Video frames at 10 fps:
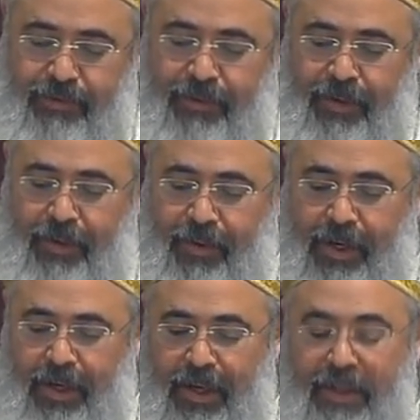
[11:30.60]
Right?
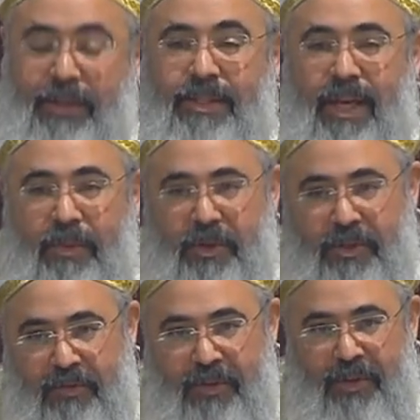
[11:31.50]
This is how we should
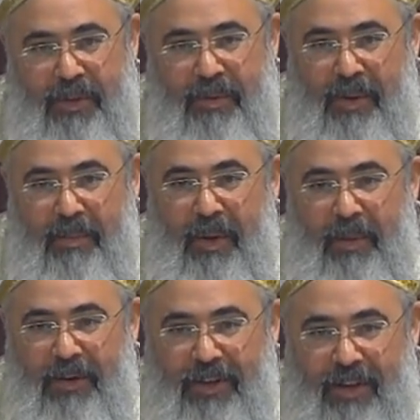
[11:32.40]
feel about
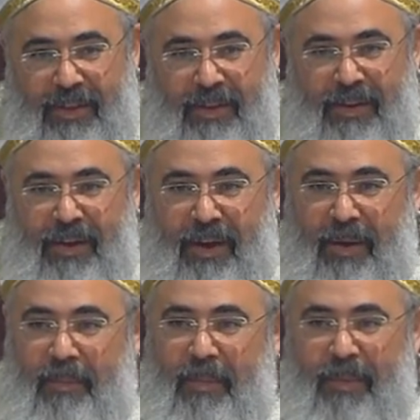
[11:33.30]
death
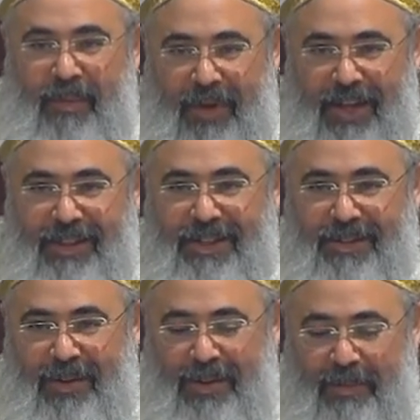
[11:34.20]
um, at least
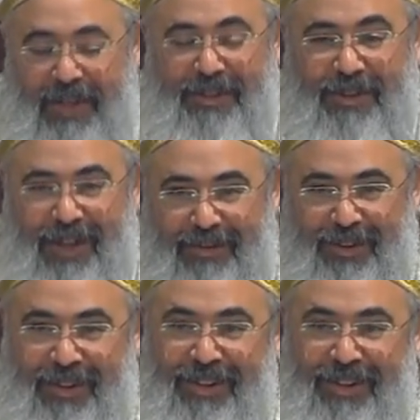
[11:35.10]
on the mental level.